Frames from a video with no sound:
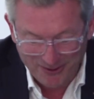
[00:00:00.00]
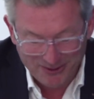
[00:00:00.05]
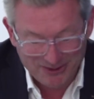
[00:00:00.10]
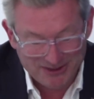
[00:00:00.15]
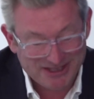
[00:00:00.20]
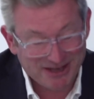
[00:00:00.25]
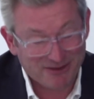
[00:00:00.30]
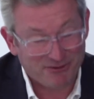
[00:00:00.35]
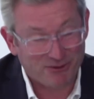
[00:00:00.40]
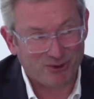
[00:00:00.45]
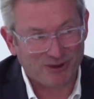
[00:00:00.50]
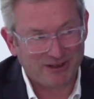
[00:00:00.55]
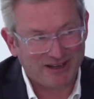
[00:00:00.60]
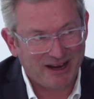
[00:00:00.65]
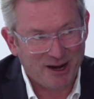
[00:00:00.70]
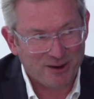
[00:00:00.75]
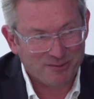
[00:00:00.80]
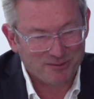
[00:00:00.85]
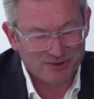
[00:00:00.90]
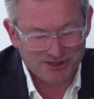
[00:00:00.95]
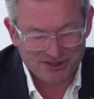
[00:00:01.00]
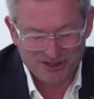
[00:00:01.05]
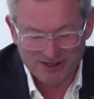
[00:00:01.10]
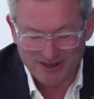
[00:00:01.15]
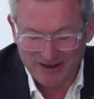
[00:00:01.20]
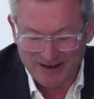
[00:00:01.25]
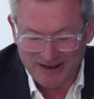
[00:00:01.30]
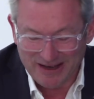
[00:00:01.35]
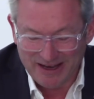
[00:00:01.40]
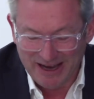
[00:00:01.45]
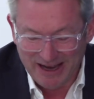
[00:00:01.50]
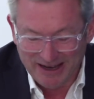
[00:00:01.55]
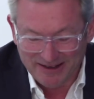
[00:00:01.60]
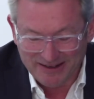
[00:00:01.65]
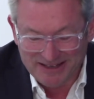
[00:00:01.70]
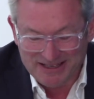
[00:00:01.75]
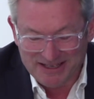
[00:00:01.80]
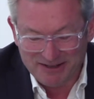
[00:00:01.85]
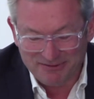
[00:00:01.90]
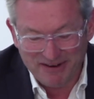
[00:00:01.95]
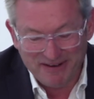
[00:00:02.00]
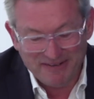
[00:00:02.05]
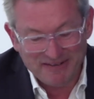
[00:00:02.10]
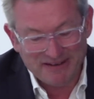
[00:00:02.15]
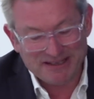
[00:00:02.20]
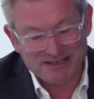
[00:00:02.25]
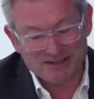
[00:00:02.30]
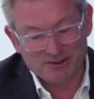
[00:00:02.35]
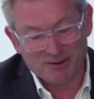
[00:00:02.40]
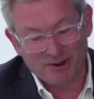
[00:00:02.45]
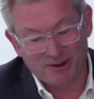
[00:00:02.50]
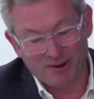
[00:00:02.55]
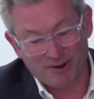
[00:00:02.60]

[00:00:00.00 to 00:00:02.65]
several times in this event, is